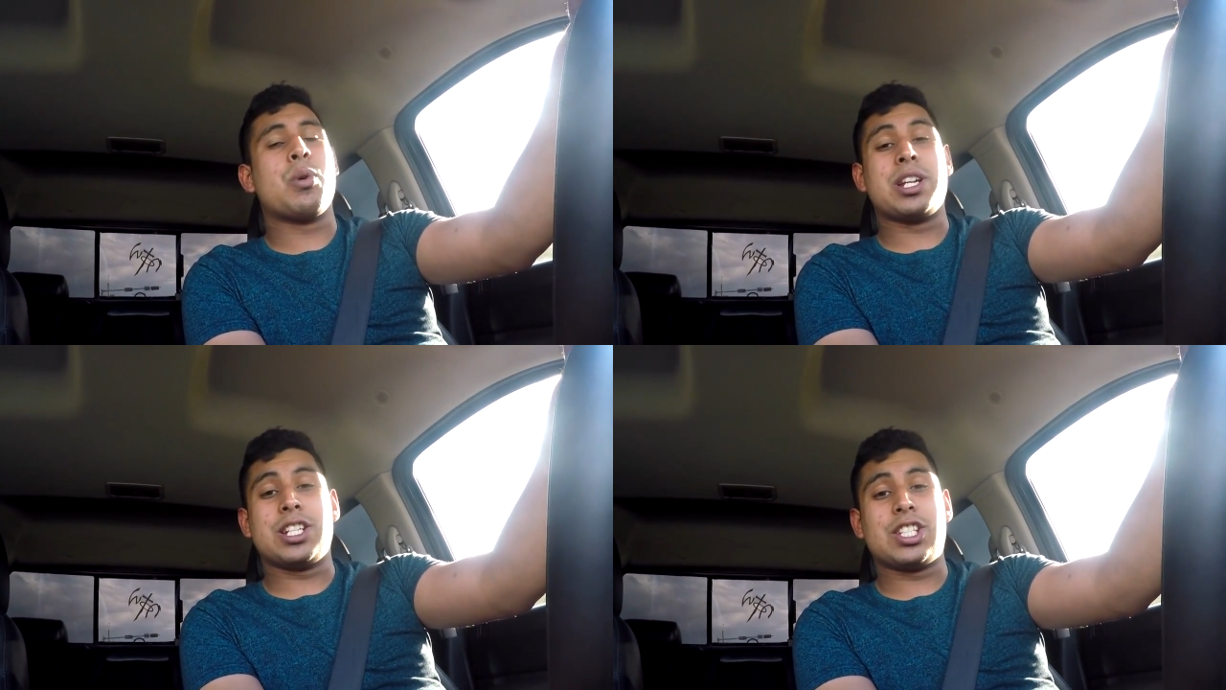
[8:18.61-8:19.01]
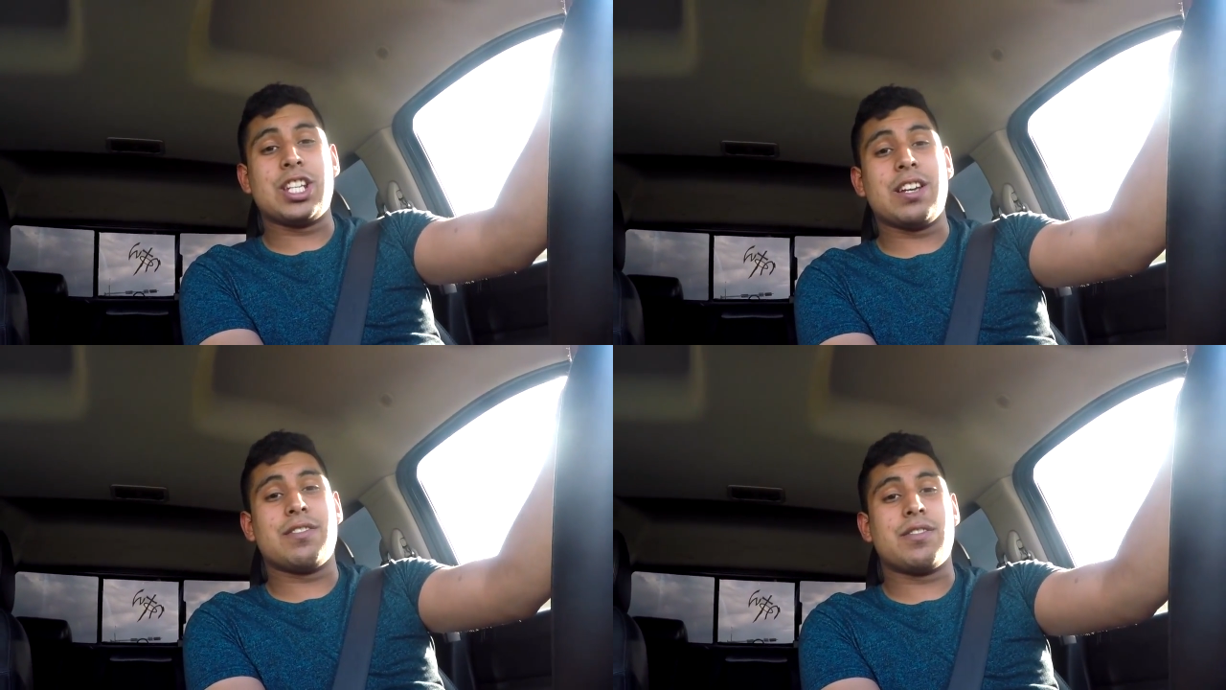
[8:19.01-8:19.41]
when it
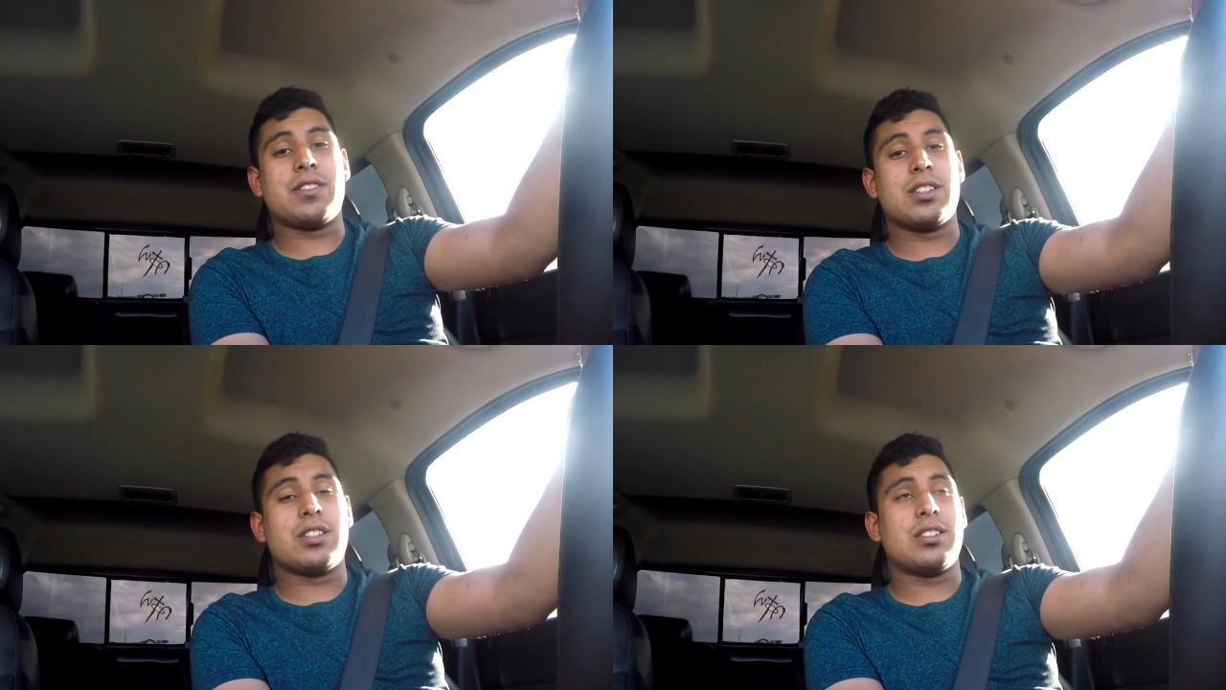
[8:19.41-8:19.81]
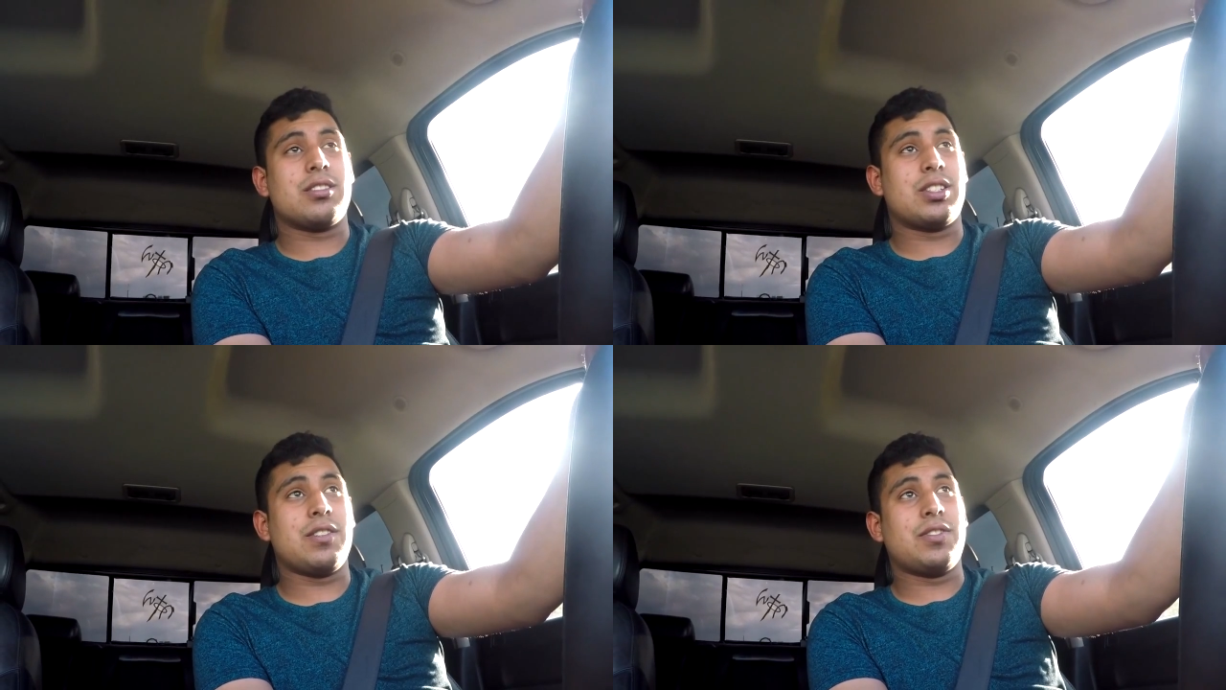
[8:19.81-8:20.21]

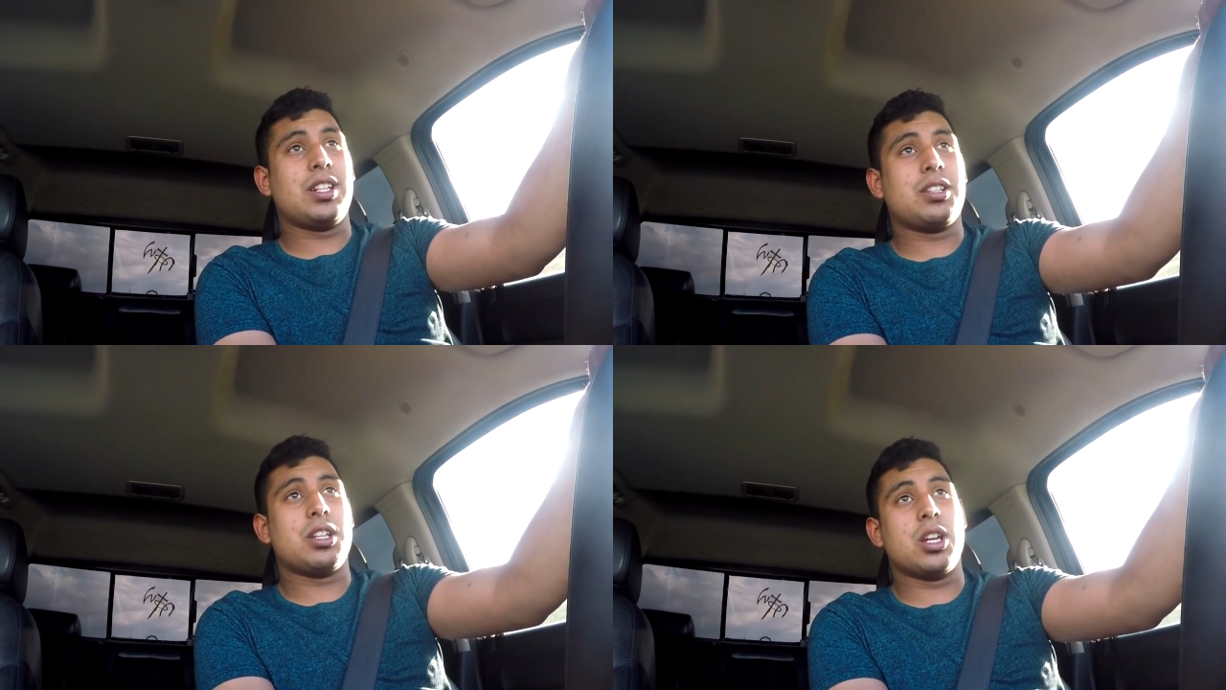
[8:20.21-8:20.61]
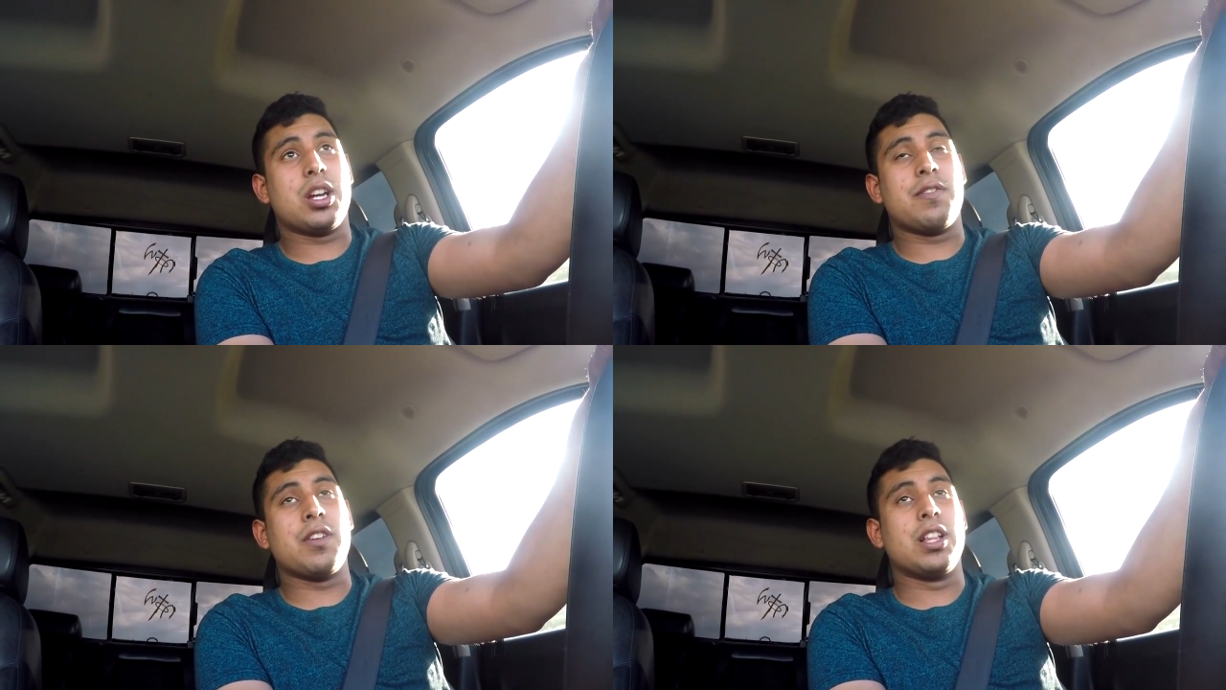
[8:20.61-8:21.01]
shifted, you
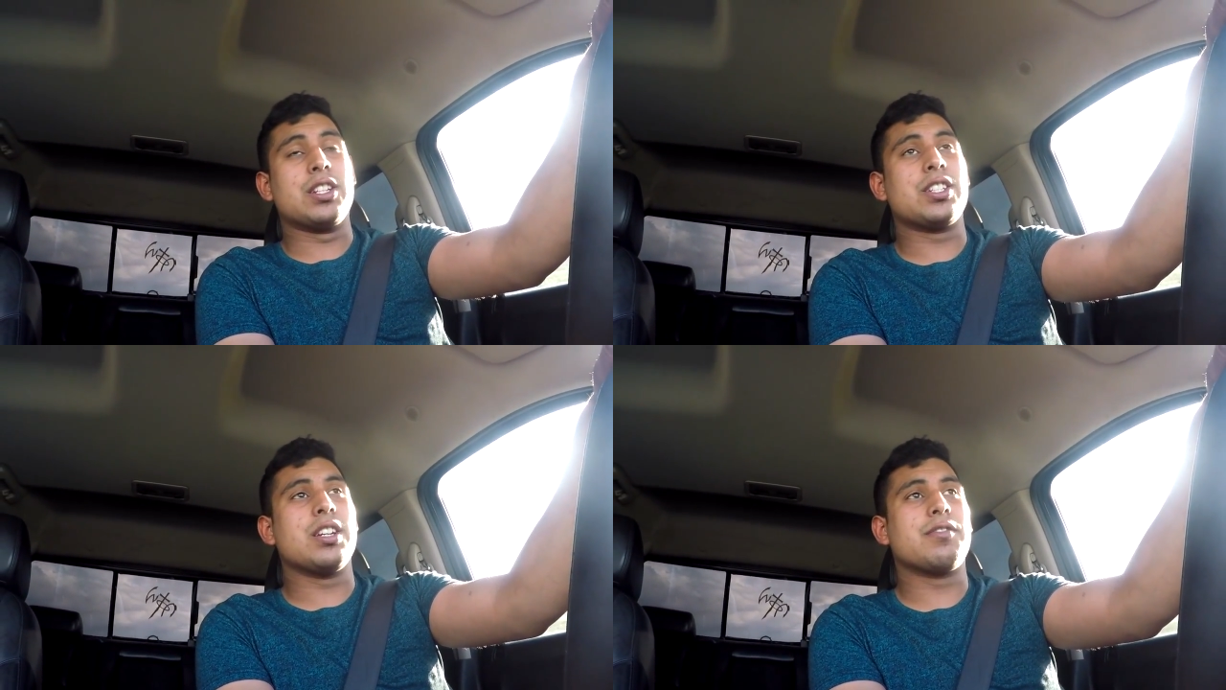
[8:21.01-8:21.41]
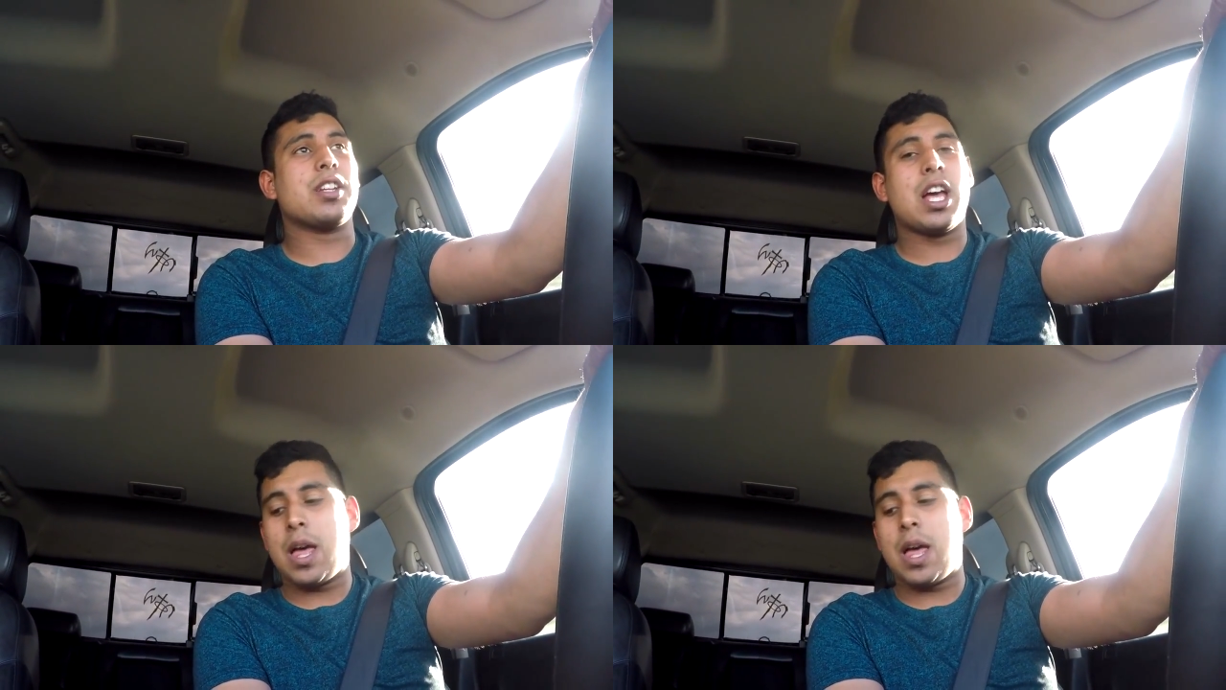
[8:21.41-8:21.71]
could feel it shift.